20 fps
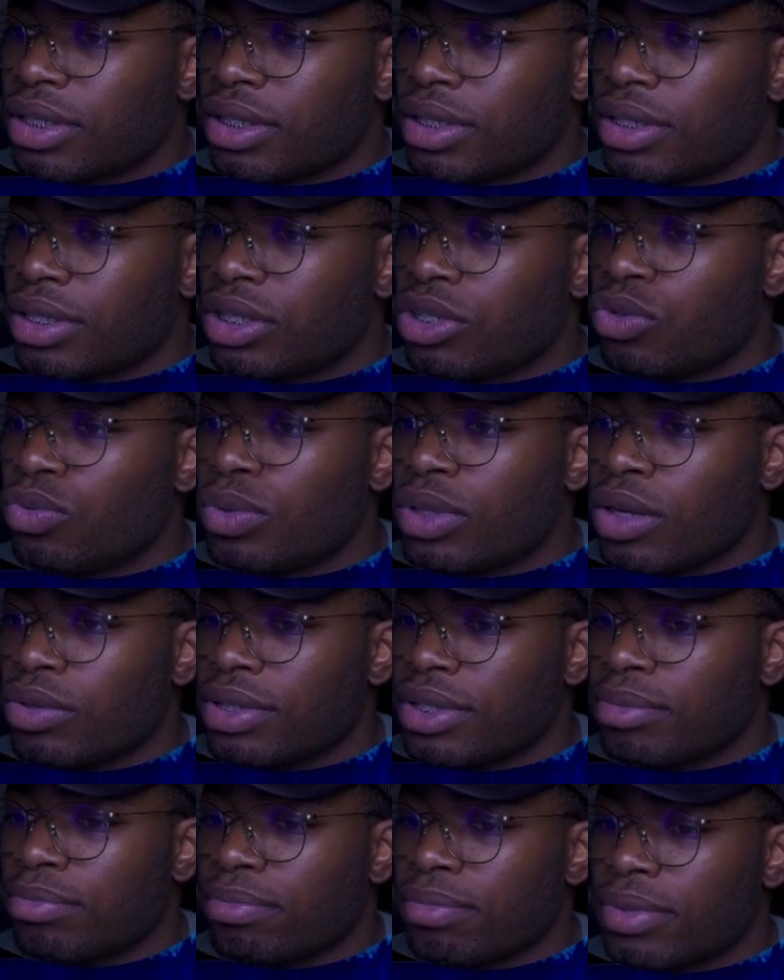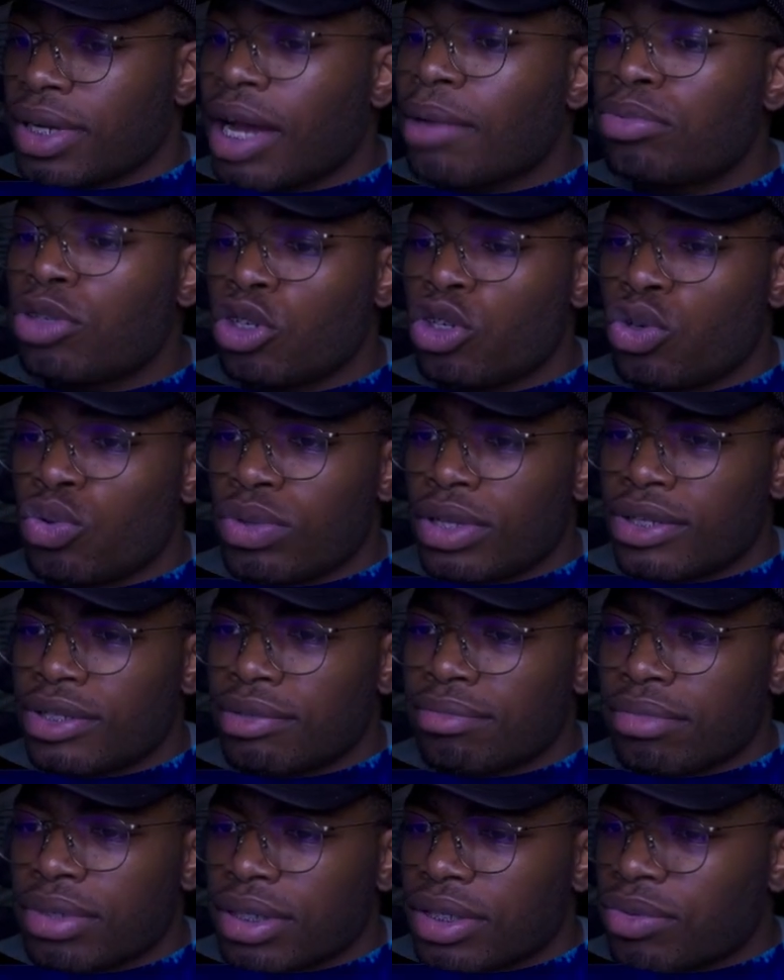two thousand up to two
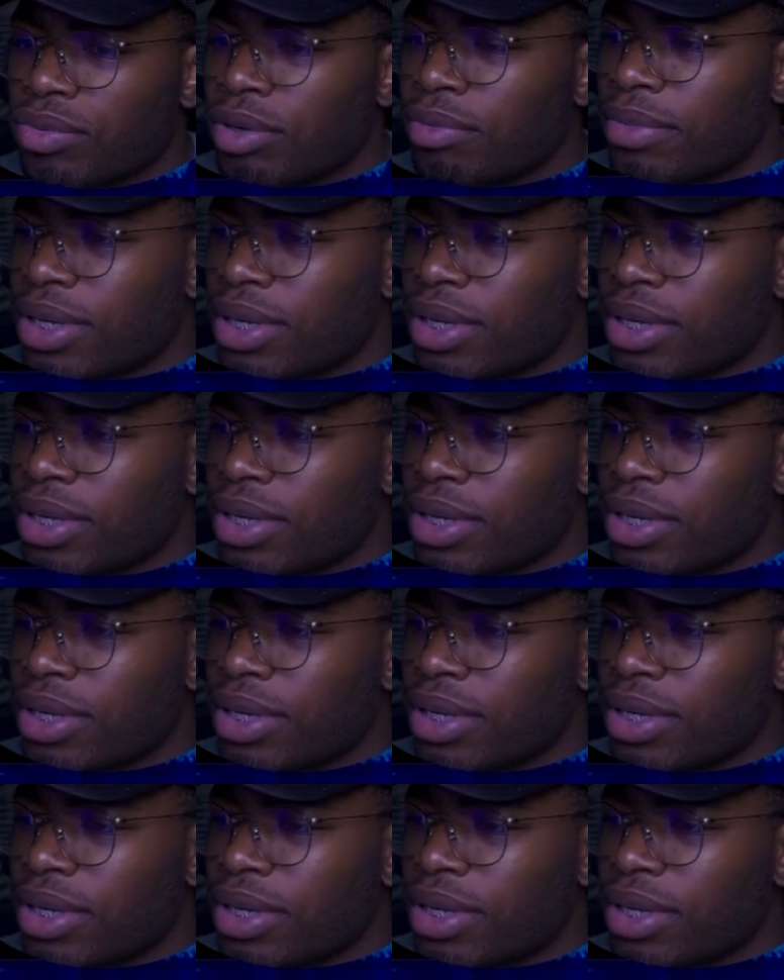thousand bucks. What am I